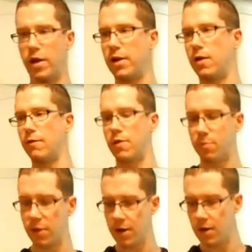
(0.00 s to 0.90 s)
blend of
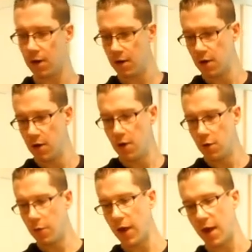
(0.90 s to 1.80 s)
Splenda.
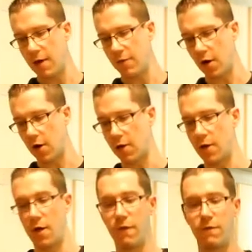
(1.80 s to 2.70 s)
We have our
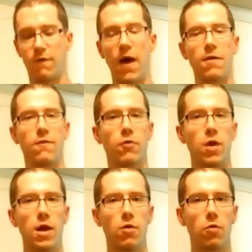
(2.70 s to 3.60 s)

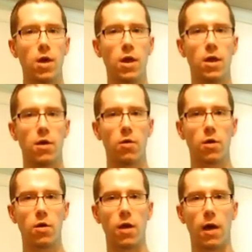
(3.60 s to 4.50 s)
fat-free Greek
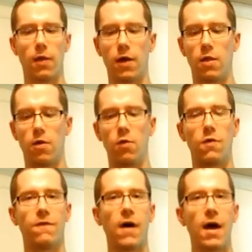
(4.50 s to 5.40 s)
yogurt. I like to use
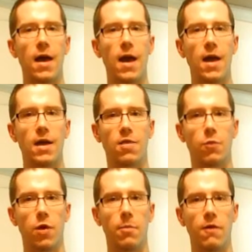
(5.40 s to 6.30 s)
ffgy. It's
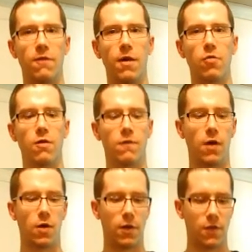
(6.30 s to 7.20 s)
one of my favorite.
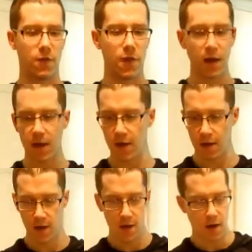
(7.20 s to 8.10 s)
Very thick.
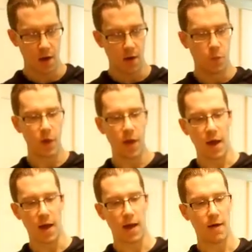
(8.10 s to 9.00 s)
We
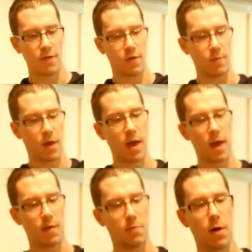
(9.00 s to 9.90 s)
have some
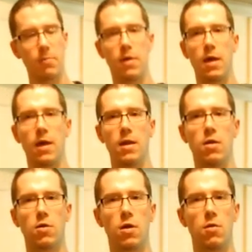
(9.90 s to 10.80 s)
canned pumpkin.
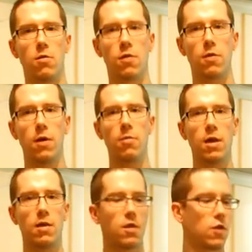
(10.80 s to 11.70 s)
You can use
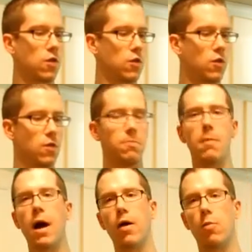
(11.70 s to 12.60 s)
Libby's. This is just
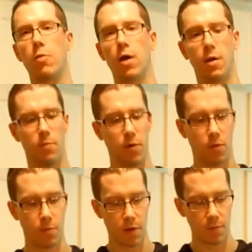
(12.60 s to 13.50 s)
Meyer brand
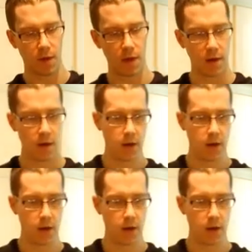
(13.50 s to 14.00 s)
pure pumpkin.